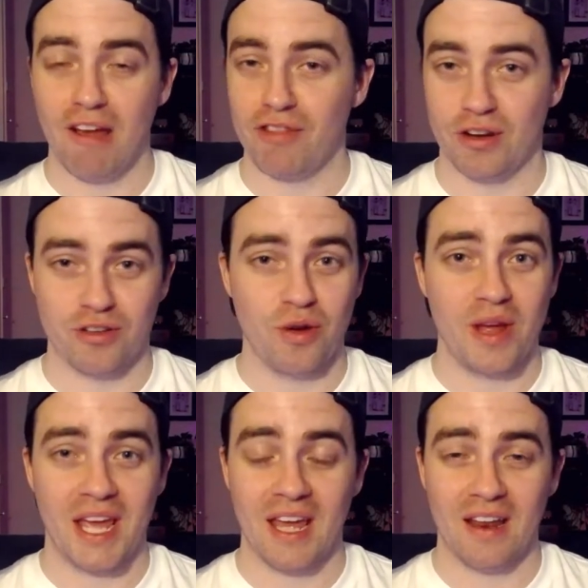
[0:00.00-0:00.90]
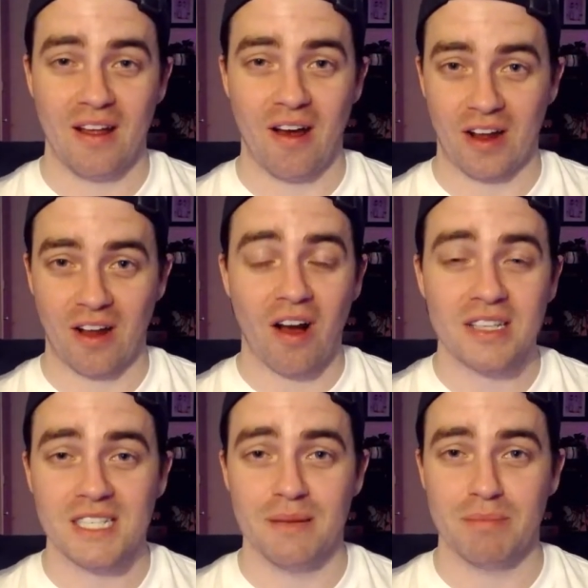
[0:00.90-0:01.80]
if they're doing it on a
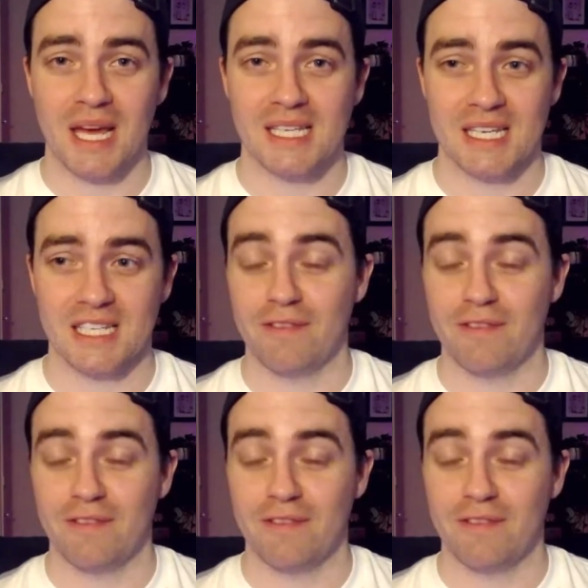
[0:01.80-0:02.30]
constant basis,